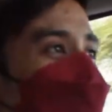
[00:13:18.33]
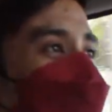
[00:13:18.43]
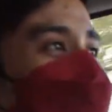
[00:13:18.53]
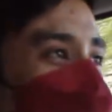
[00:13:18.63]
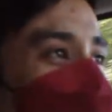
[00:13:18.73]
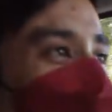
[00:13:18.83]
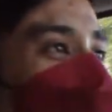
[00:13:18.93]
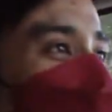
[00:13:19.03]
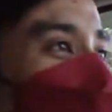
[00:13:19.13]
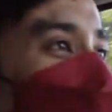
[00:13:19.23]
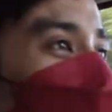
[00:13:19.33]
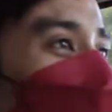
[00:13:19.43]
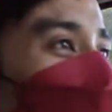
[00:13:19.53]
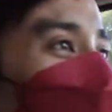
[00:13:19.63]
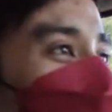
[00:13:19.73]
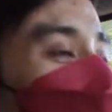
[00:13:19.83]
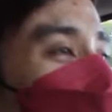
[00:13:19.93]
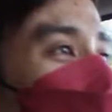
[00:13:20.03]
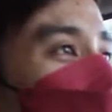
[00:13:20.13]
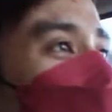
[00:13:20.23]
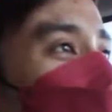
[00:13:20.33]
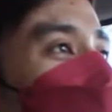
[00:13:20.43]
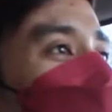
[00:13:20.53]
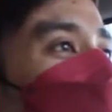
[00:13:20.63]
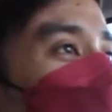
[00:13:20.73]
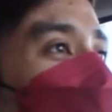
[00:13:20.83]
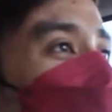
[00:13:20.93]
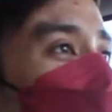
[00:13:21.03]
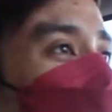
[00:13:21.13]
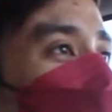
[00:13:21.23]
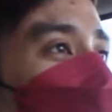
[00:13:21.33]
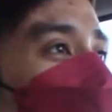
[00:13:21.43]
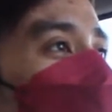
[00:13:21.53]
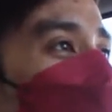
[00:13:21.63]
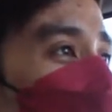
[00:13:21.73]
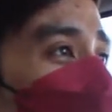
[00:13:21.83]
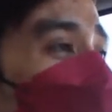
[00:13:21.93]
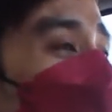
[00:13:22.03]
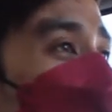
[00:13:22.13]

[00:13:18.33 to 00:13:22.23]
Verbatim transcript: this is up there. I mean, it's also pretty light on its feet.